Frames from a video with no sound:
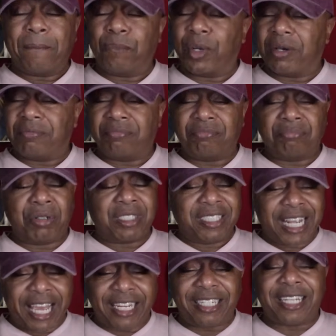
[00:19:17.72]
But but
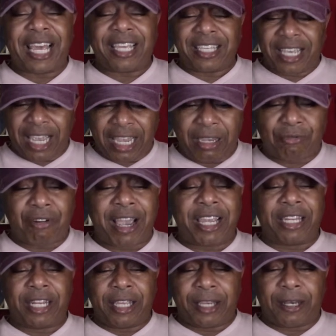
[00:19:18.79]
that that game
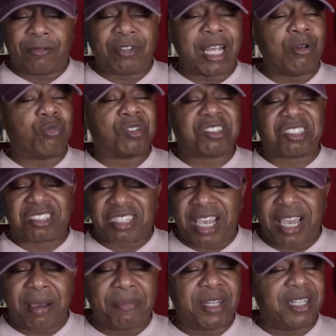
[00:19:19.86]
right there, they was
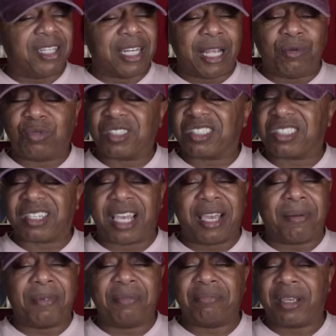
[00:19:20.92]
scamming and they was
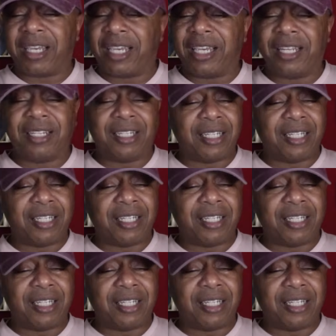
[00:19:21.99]
scamming, man,